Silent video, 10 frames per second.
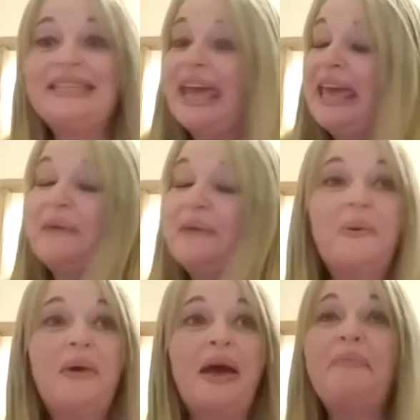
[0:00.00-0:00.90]
day I
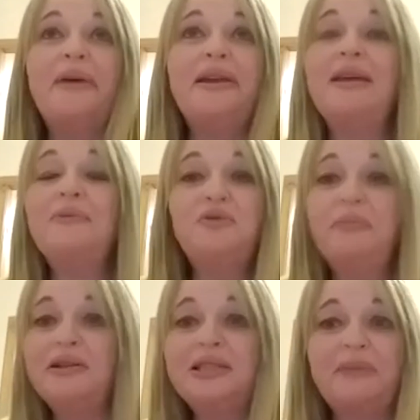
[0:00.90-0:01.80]
woke up and I was
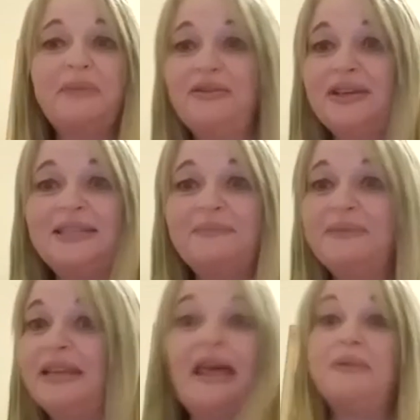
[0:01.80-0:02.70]
repulsed by
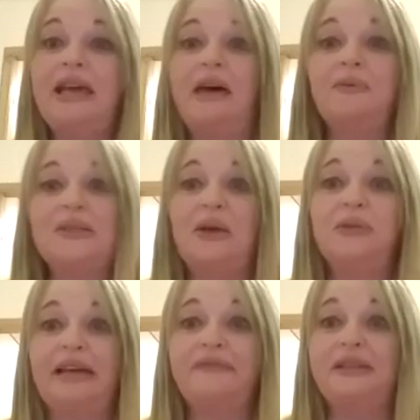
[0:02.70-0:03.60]
crisps and that was it. I was
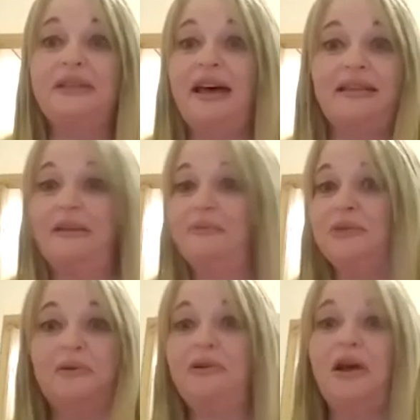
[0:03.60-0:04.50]
sold after that. I
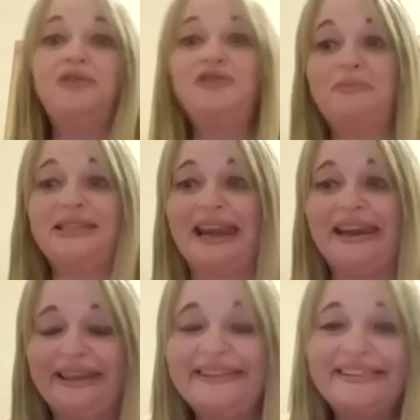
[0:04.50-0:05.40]
was 100% in.